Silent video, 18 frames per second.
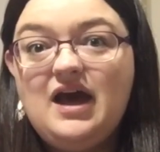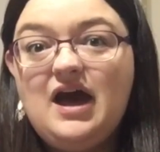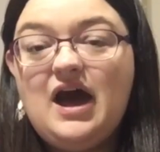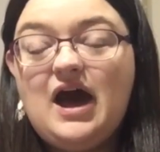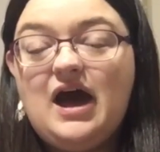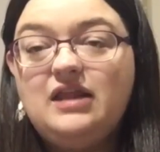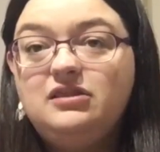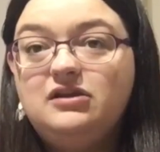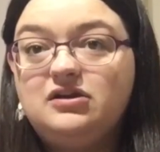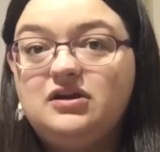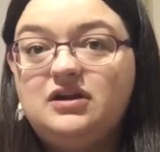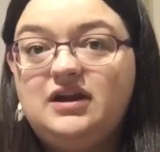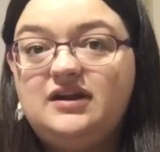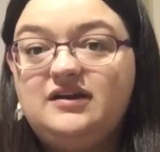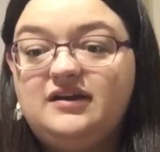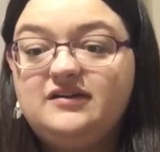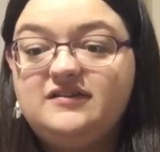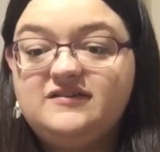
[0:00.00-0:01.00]
a lot of
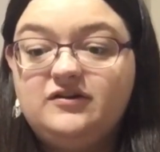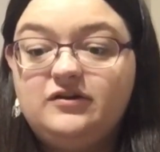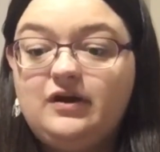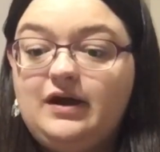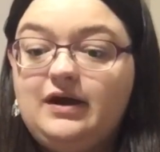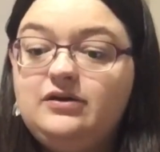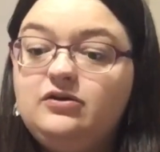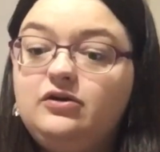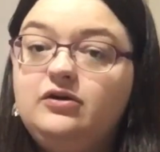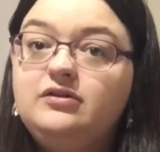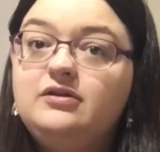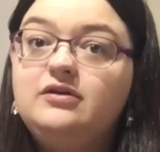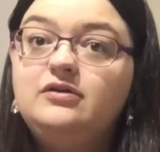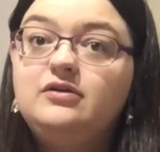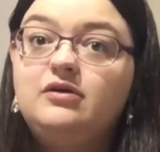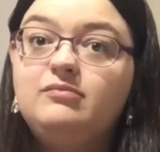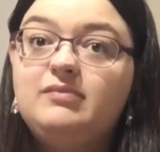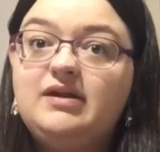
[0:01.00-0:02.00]
knitting. So I know that
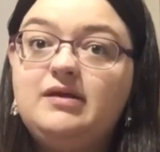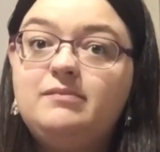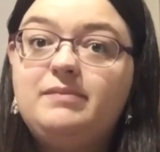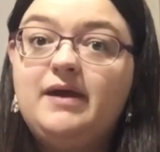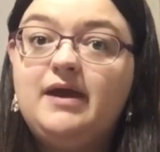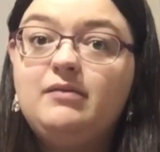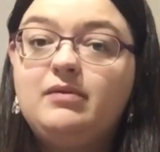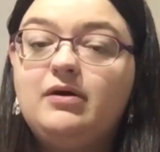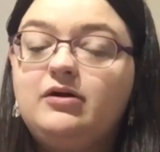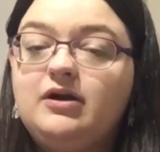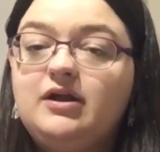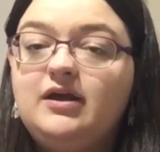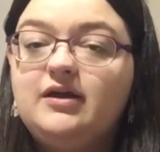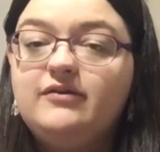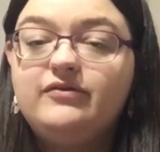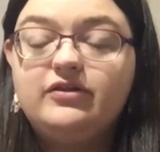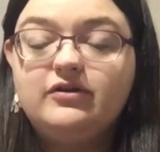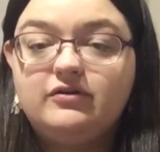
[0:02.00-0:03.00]
not many people are only here
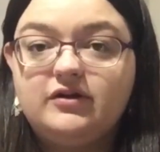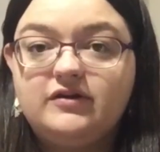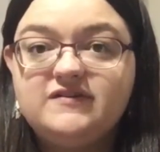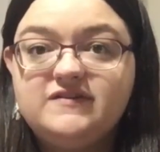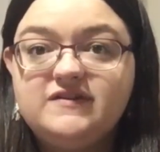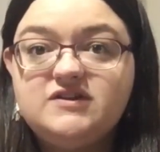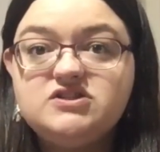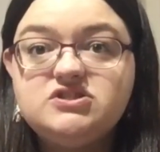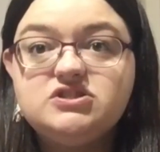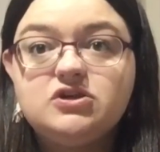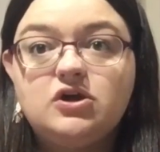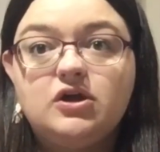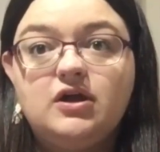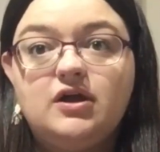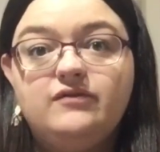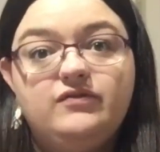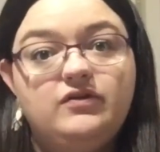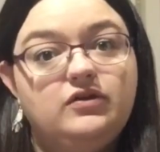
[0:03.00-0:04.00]
for the cross stitch, so
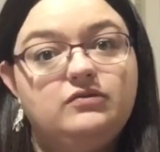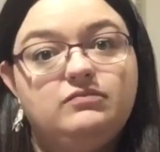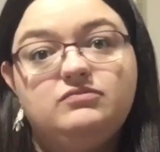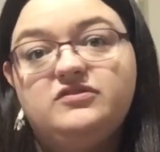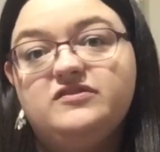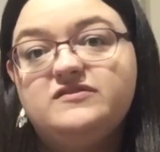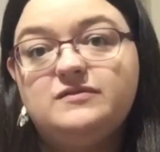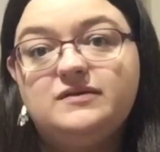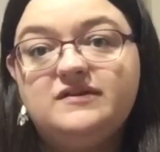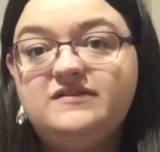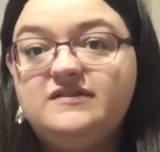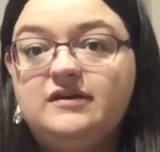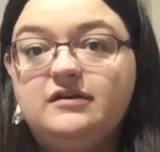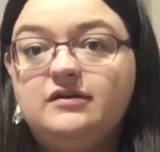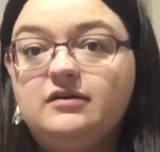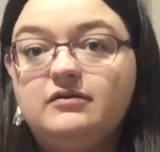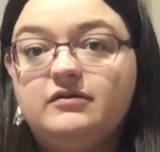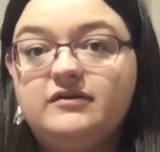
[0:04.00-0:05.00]
if you just want to stick to
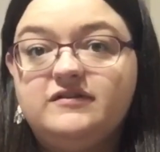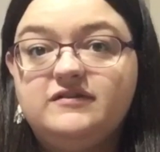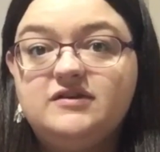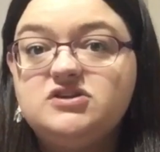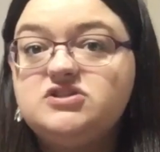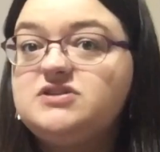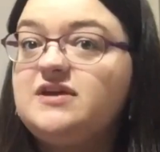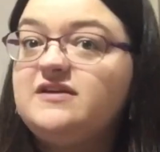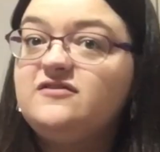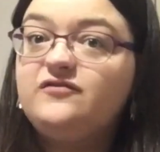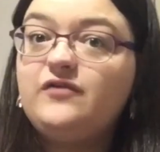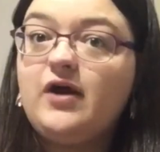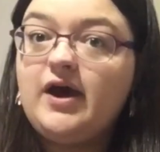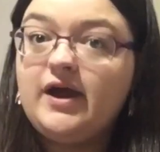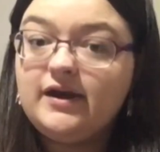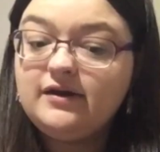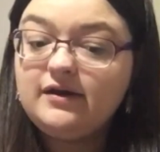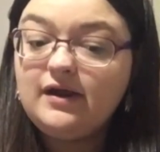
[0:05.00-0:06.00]
the cross stitch, that's
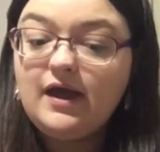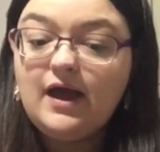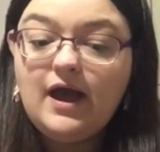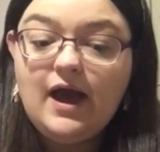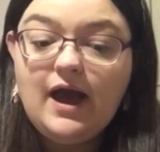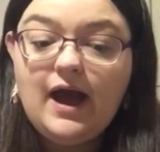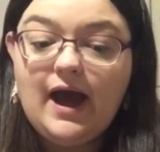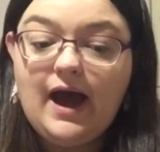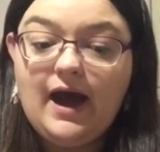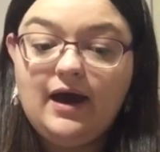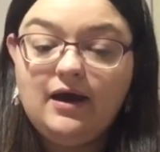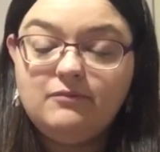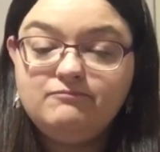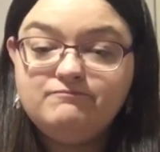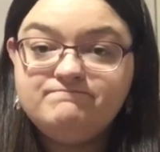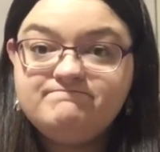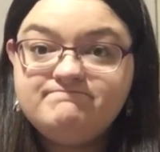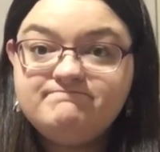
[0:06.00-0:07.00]
fine.
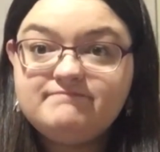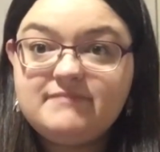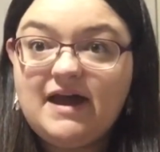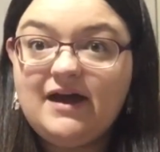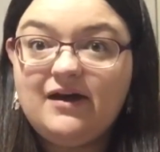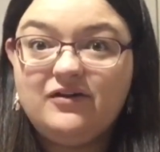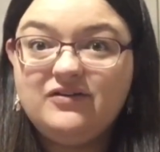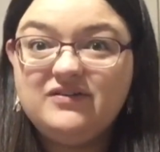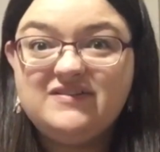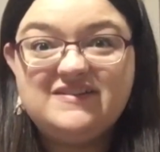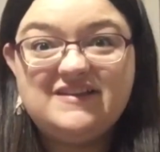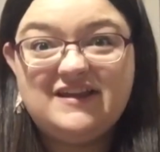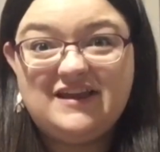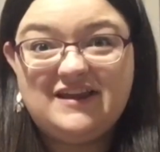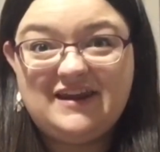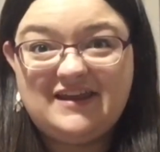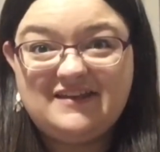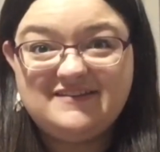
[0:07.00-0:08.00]
I'll see you
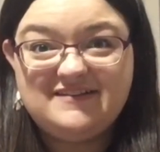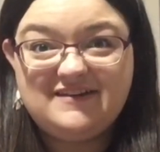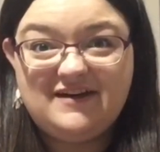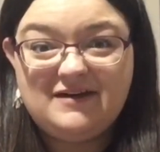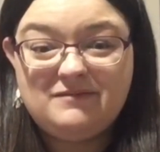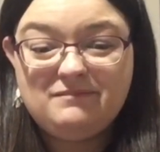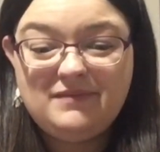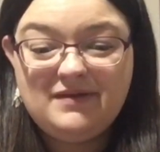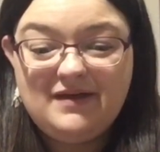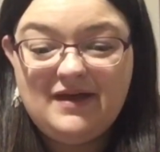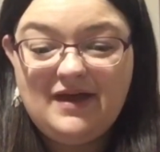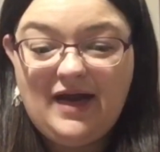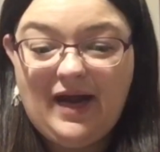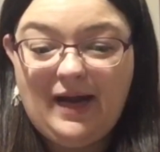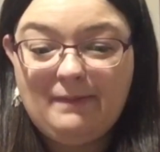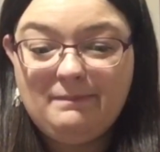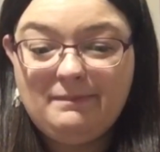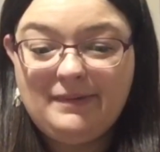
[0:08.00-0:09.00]
next time.
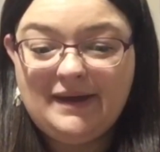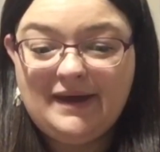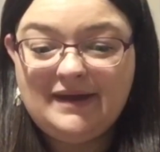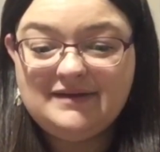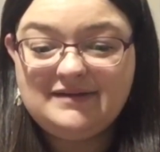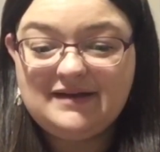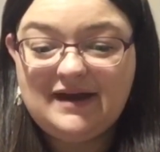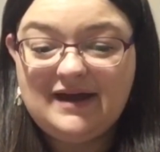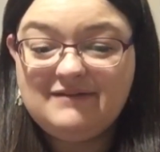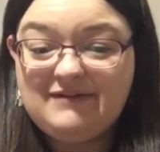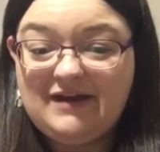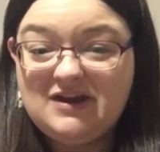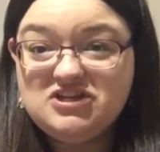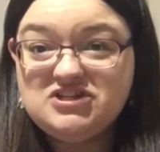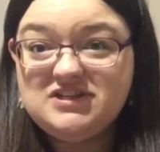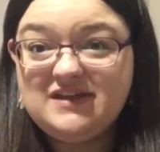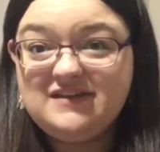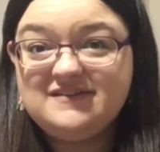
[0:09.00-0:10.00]
But I've
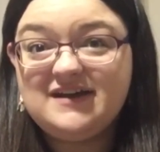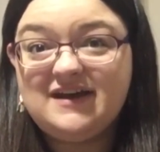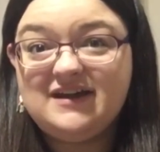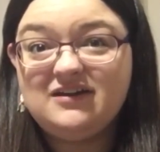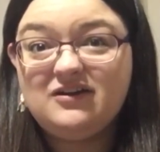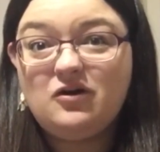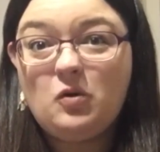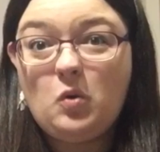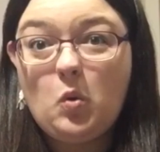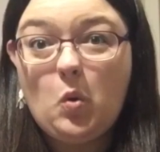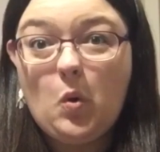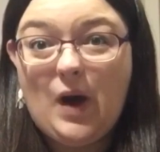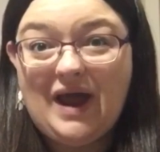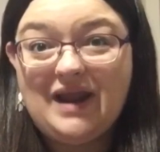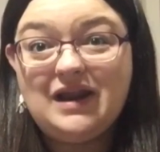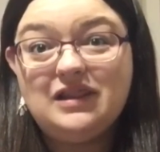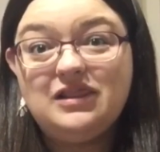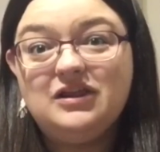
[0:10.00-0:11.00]
actually done quite
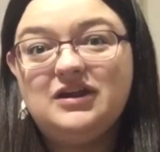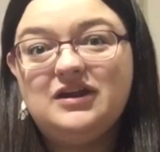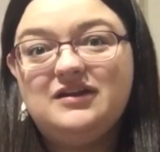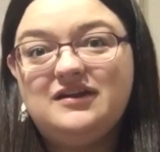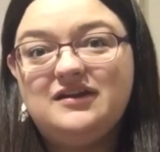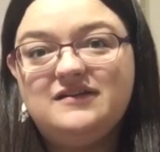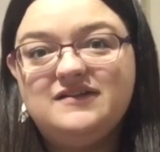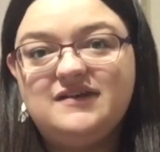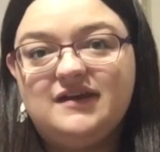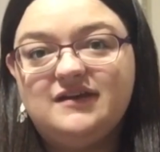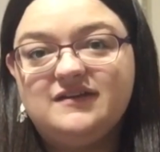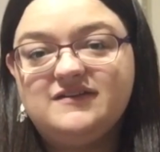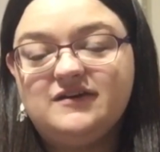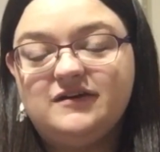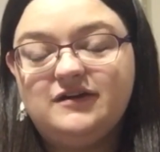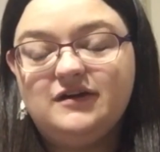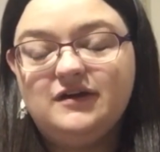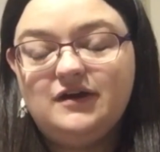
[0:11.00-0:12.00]
a lot of knitting, so